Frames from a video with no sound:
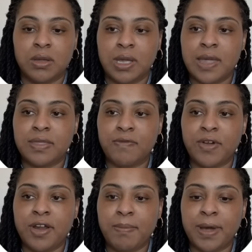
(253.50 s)
At the
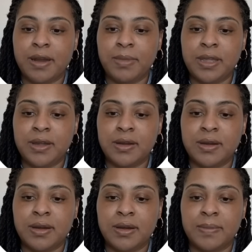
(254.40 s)
very bottom
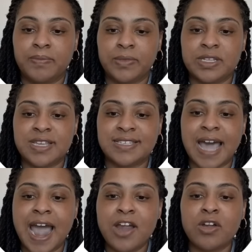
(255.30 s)
here, it says
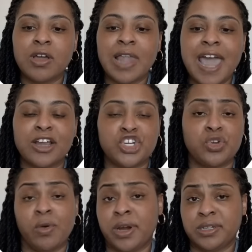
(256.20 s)
Ironclad
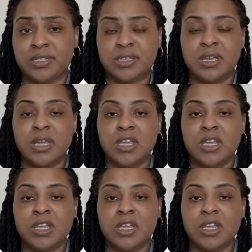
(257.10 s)
Assurance.